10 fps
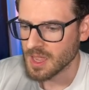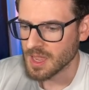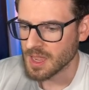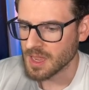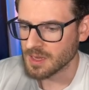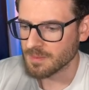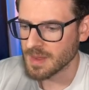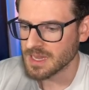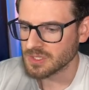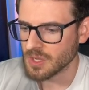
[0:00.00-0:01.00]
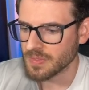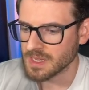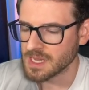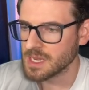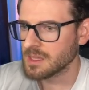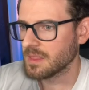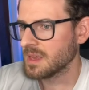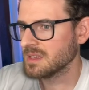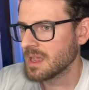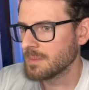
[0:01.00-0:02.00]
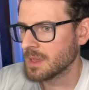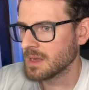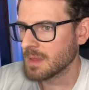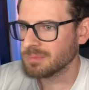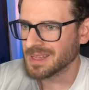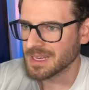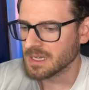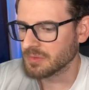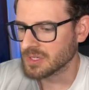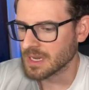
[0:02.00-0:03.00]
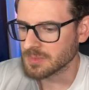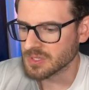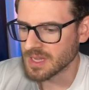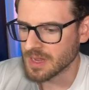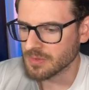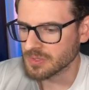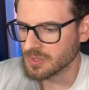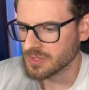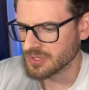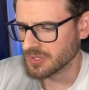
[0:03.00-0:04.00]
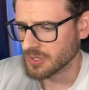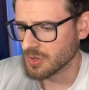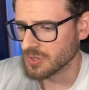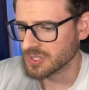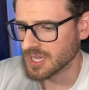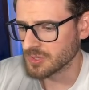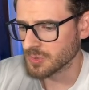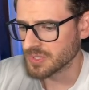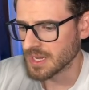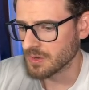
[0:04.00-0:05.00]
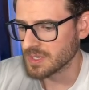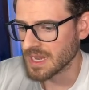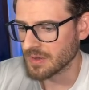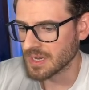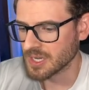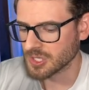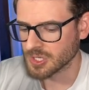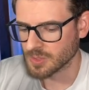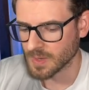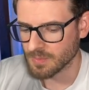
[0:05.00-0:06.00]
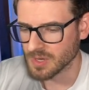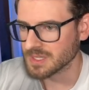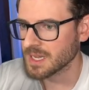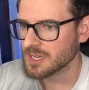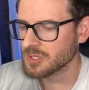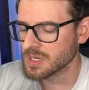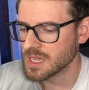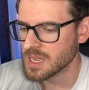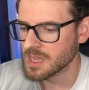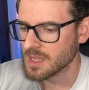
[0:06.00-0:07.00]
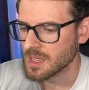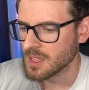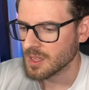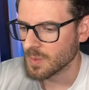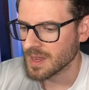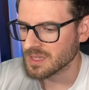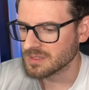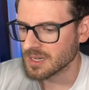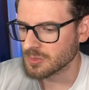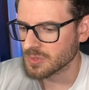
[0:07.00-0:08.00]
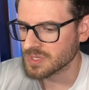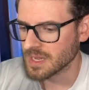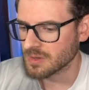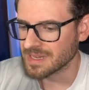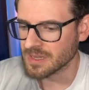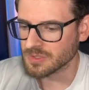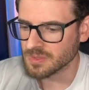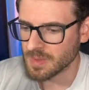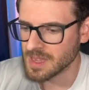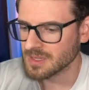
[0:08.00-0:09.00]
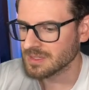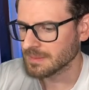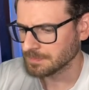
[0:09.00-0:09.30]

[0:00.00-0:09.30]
And based on the key that they type in, I play different types of sounds. So this is going to call schedule sound down enter. When I press the enter key, we got schedule sound down space.